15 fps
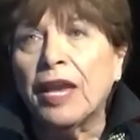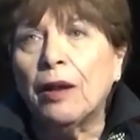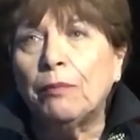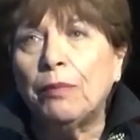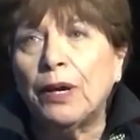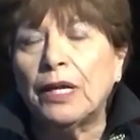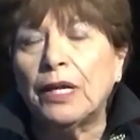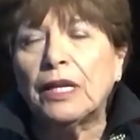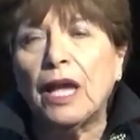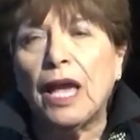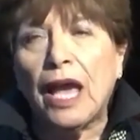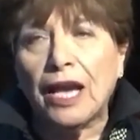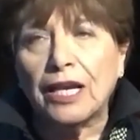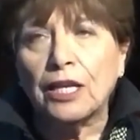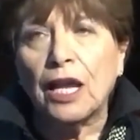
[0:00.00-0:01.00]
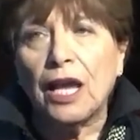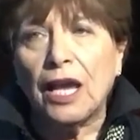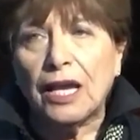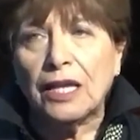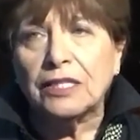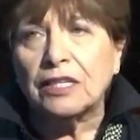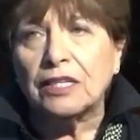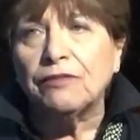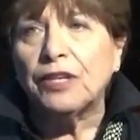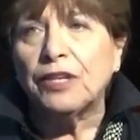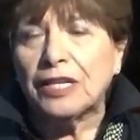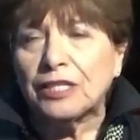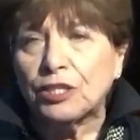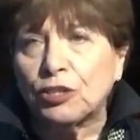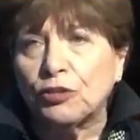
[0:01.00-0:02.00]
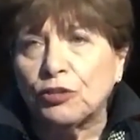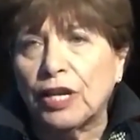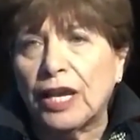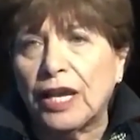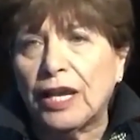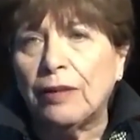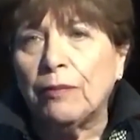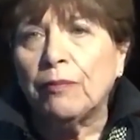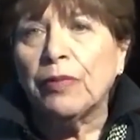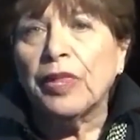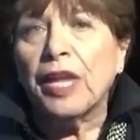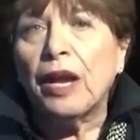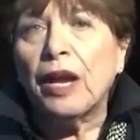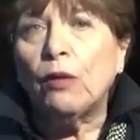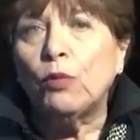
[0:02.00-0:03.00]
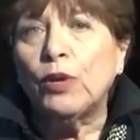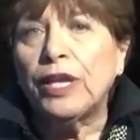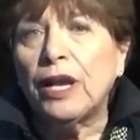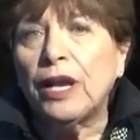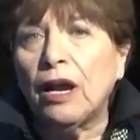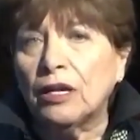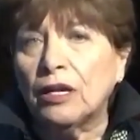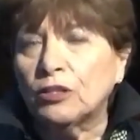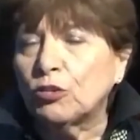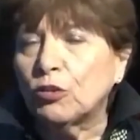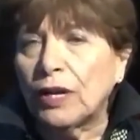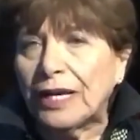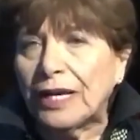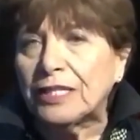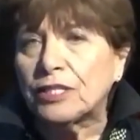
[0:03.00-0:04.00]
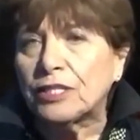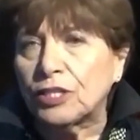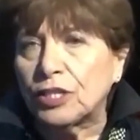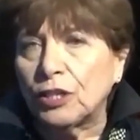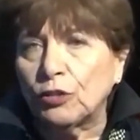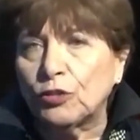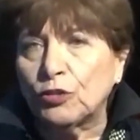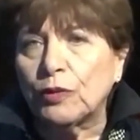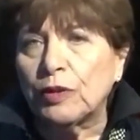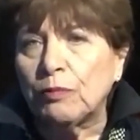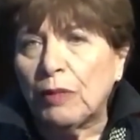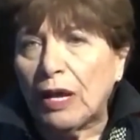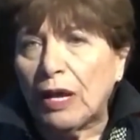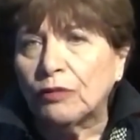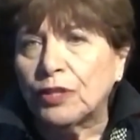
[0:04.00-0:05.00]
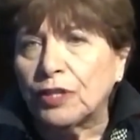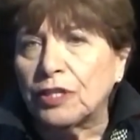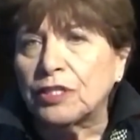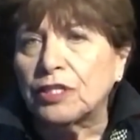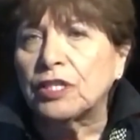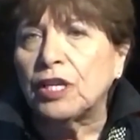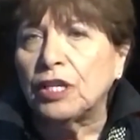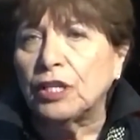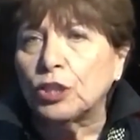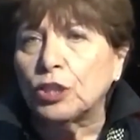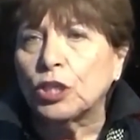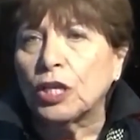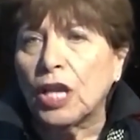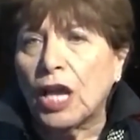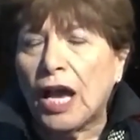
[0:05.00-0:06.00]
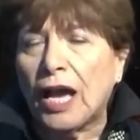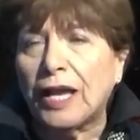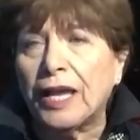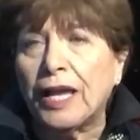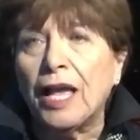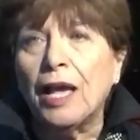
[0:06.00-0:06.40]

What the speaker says: But as of yesterday, we are trying still to remount this in July.